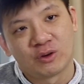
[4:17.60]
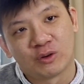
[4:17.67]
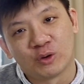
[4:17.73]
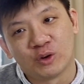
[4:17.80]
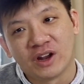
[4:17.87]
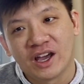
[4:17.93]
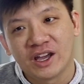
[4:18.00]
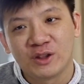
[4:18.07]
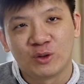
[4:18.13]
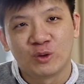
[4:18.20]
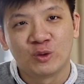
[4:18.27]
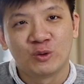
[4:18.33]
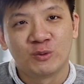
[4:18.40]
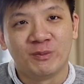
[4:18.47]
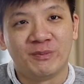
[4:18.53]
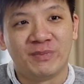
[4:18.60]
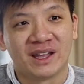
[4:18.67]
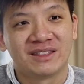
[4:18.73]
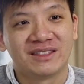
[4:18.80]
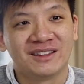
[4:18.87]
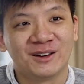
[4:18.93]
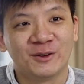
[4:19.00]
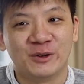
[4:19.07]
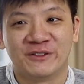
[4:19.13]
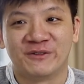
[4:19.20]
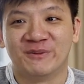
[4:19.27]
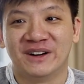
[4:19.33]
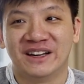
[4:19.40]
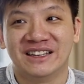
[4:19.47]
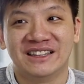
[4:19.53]
Could I do better with
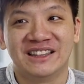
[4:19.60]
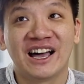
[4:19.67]
my